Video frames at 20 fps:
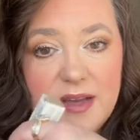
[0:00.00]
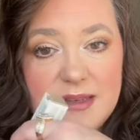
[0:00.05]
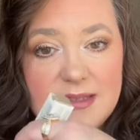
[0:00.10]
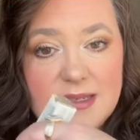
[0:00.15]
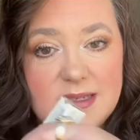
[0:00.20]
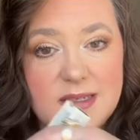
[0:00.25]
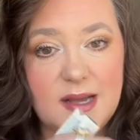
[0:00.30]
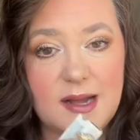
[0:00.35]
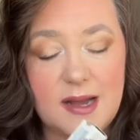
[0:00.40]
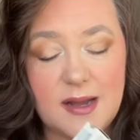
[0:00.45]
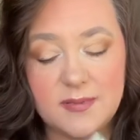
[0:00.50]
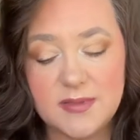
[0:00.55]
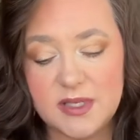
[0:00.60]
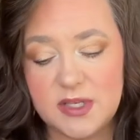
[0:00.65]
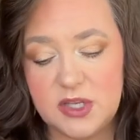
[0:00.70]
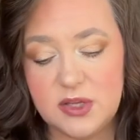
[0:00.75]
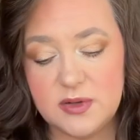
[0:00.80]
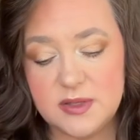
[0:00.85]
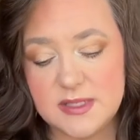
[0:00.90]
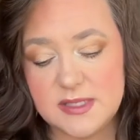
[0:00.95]
times, and you can
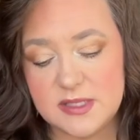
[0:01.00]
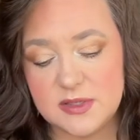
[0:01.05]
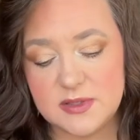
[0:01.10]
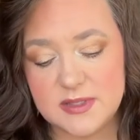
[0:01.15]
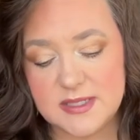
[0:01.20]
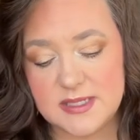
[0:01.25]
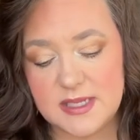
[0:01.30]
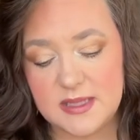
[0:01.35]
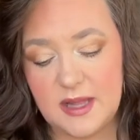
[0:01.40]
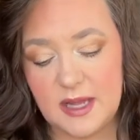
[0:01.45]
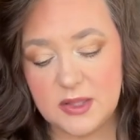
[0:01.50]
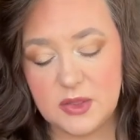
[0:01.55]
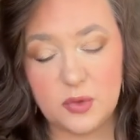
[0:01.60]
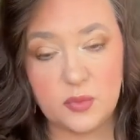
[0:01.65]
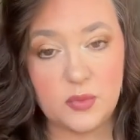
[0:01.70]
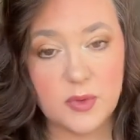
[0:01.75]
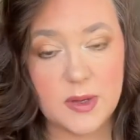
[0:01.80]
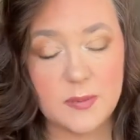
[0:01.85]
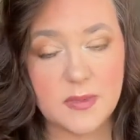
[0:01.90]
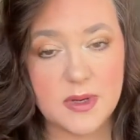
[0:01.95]
still see like the
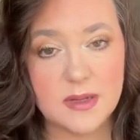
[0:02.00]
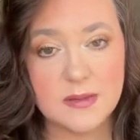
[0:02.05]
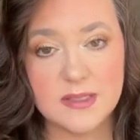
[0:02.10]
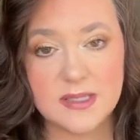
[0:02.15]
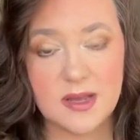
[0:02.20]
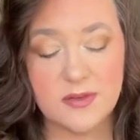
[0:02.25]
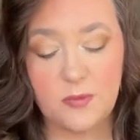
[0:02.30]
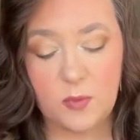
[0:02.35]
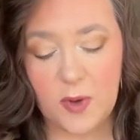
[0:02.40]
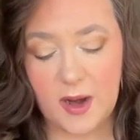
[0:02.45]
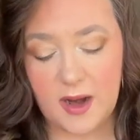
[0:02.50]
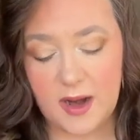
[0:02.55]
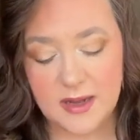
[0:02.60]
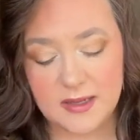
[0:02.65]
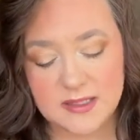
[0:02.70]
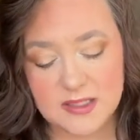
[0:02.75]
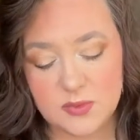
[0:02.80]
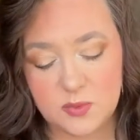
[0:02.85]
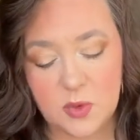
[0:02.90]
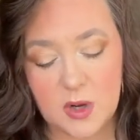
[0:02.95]
remnants of where I
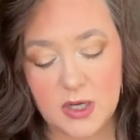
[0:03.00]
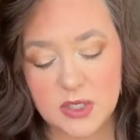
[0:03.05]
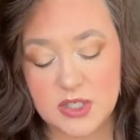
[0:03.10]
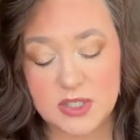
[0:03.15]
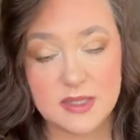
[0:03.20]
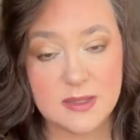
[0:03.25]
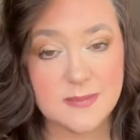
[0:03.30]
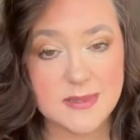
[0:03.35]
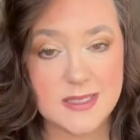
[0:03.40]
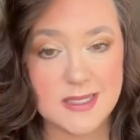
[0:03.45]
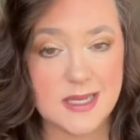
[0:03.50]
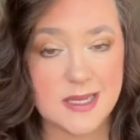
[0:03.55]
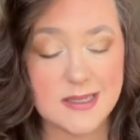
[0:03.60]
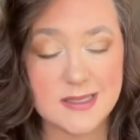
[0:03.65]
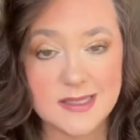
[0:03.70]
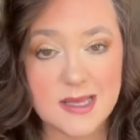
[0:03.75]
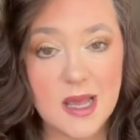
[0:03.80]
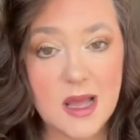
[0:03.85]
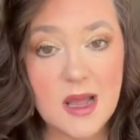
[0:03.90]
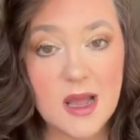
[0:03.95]
swatched lipsticks
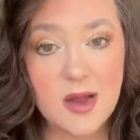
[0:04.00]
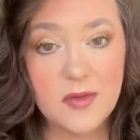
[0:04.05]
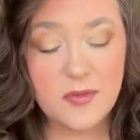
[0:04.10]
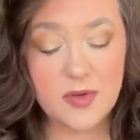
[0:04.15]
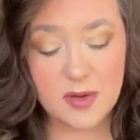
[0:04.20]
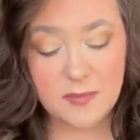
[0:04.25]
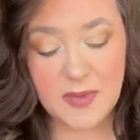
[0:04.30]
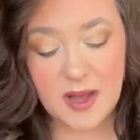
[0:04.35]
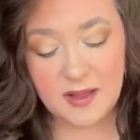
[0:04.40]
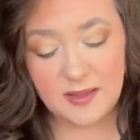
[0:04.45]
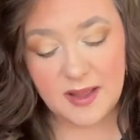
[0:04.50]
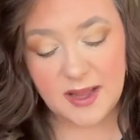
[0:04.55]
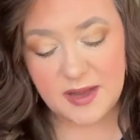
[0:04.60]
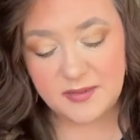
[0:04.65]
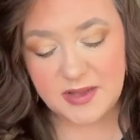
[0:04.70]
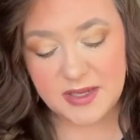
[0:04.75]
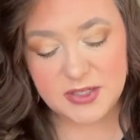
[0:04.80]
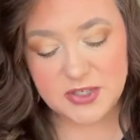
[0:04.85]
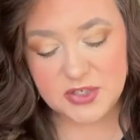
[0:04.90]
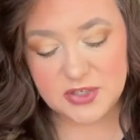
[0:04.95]
from my live
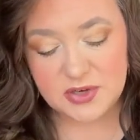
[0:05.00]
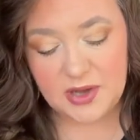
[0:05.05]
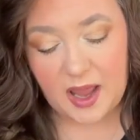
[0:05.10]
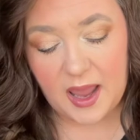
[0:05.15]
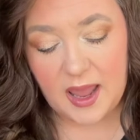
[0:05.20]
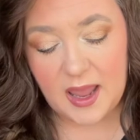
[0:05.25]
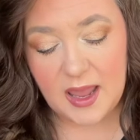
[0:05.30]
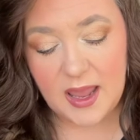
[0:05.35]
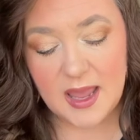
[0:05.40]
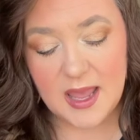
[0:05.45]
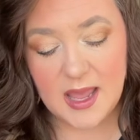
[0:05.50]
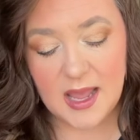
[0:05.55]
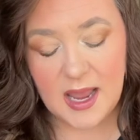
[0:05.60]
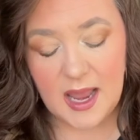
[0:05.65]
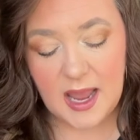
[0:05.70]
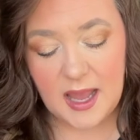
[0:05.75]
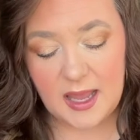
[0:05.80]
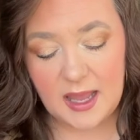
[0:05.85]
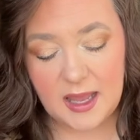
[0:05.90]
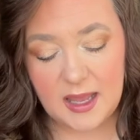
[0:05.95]
yesterday.
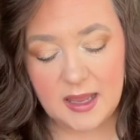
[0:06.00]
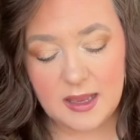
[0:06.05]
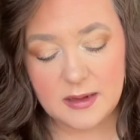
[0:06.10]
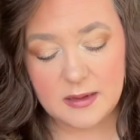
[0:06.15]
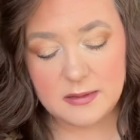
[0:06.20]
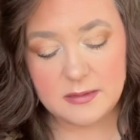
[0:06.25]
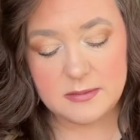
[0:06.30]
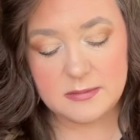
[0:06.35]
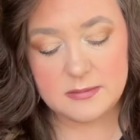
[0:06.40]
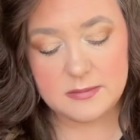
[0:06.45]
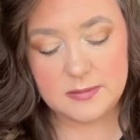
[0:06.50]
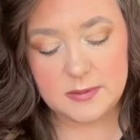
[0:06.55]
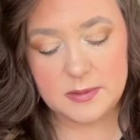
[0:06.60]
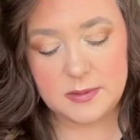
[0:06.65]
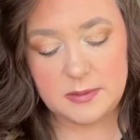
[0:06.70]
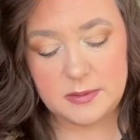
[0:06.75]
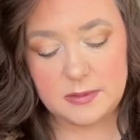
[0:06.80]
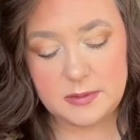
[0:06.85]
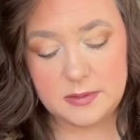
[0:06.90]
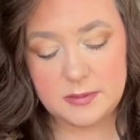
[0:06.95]
And
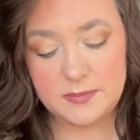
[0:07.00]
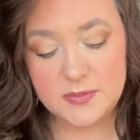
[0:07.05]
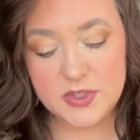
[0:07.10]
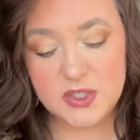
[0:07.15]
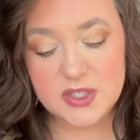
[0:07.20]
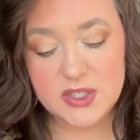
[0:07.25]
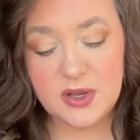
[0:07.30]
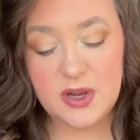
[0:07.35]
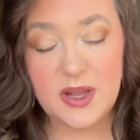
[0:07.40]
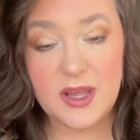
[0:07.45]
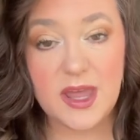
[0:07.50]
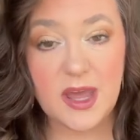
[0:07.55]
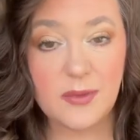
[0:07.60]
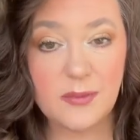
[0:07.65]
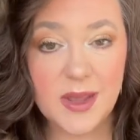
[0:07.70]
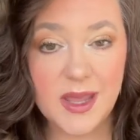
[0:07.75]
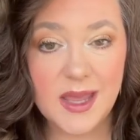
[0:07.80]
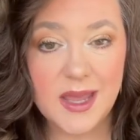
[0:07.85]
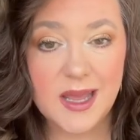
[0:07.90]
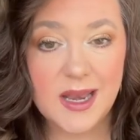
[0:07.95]
just gonna go
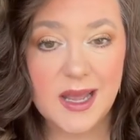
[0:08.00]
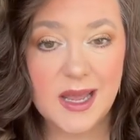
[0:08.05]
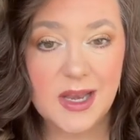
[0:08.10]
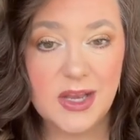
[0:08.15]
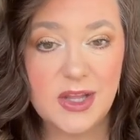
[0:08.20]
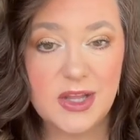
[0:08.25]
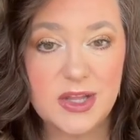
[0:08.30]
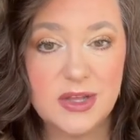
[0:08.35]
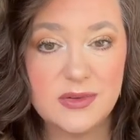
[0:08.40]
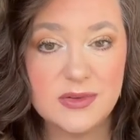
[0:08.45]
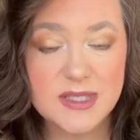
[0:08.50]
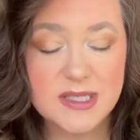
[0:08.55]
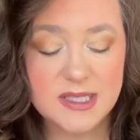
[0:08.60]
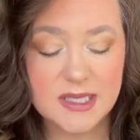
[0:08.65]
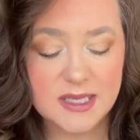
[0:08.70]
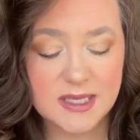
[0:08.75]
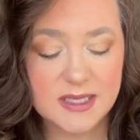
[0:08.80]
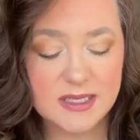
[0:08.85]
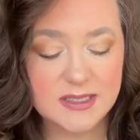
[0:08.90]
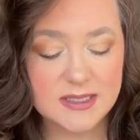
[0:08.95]
in and use
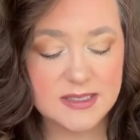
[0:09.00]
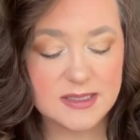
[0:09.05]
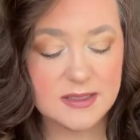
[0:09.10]
this